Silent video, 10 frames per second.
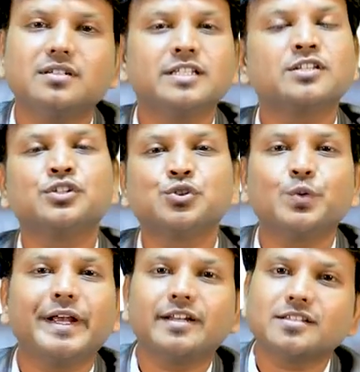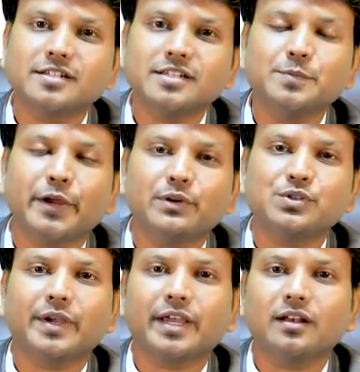These are two latest tests by
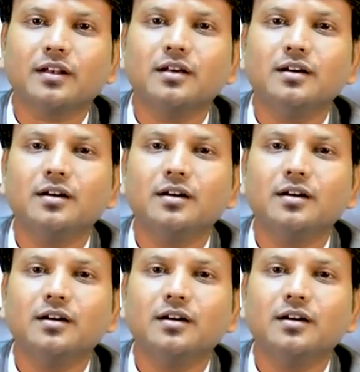which we can